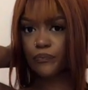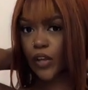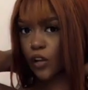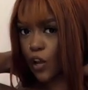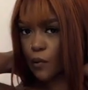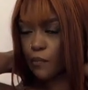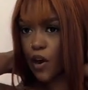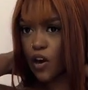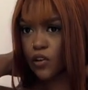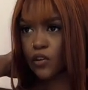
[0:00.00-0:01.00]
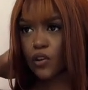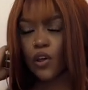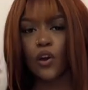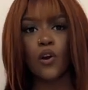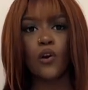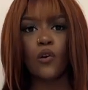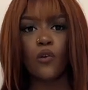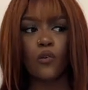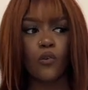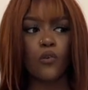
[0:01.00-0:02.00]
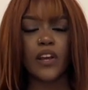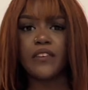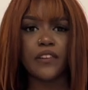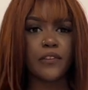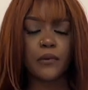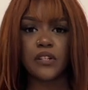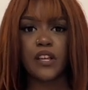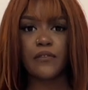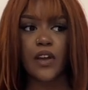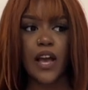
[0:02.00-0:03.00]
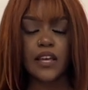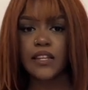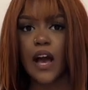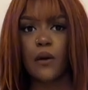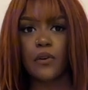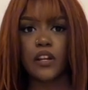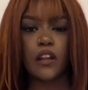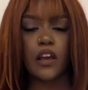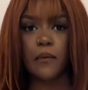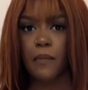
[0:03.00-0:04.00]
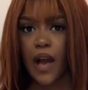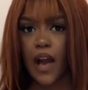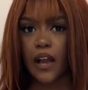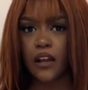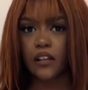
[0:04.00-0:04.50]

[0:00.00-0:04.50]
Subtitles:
low bun, or even if you wanted to have your hair down and like back,